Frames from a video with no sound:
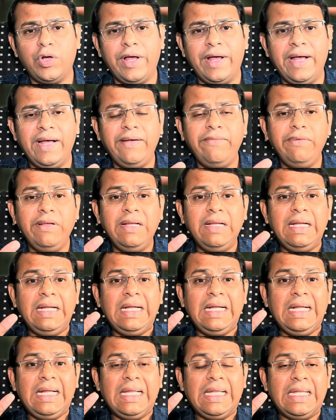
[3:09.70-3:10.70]
have
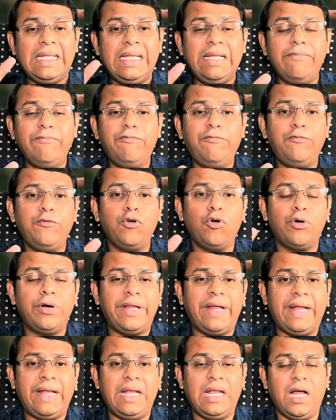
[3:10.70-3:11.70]
lymph node
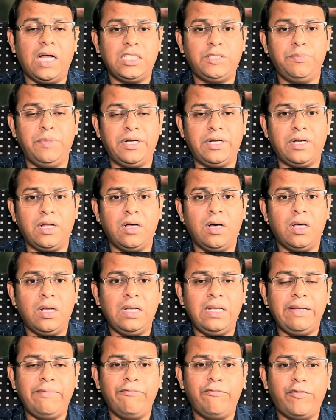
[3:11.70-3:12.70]
enlargement or
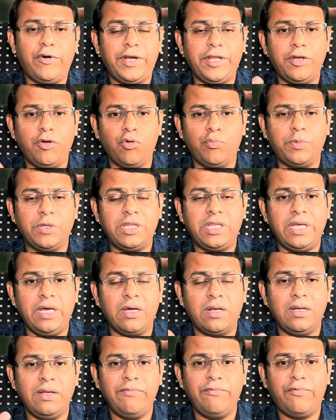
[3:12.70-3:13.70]

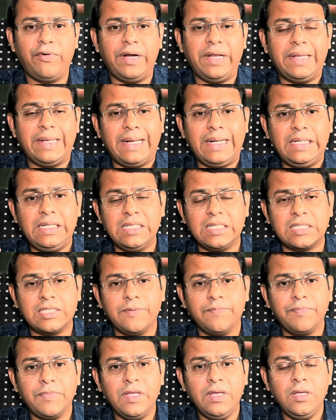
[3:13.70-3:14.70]
lymphadenopathy or
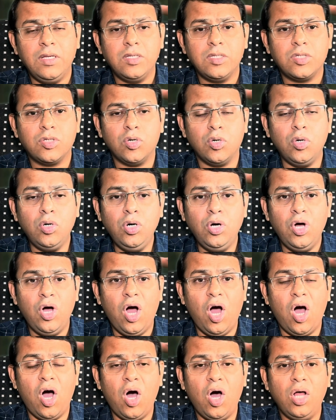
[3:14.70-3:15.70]
lymphadenitis. So
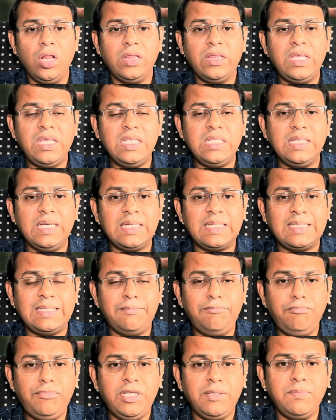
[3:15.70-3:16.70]
all these are
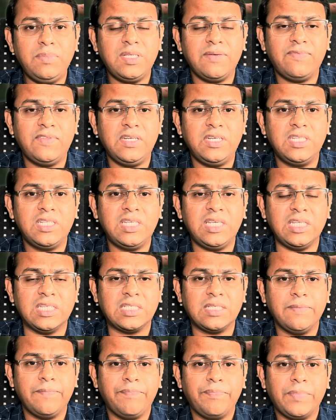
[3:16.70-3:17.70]
symptoms of the
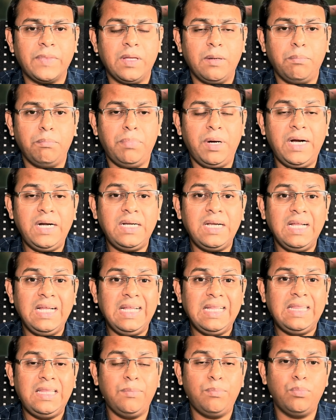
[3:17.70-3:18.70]
disease, but
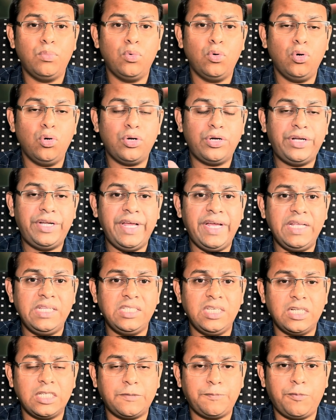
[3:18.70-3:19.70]
the more
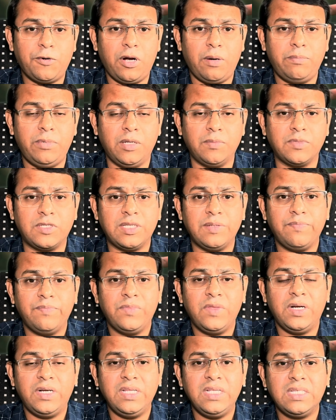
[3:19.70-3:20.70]
dangerous problems,
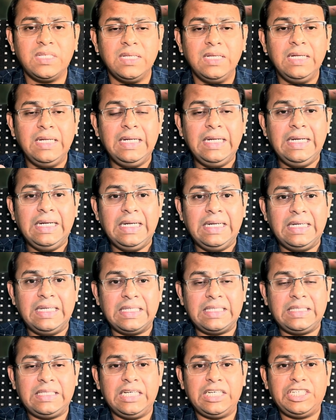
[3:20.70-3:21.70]
that is
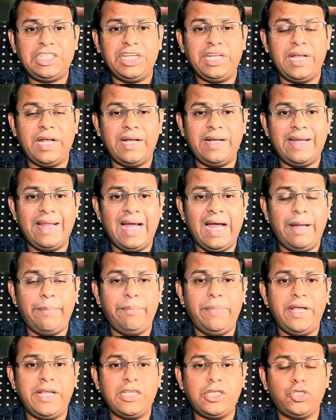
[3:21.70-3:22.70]
destruction and
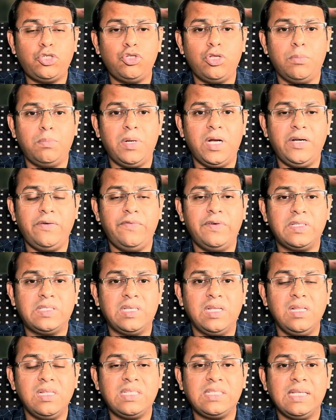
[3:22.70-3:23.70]
damage to the blood
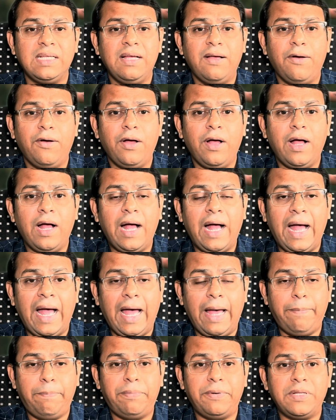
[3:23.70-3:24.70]
vessels,
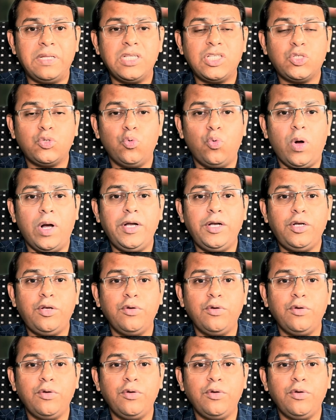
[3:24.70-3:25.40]
happens 1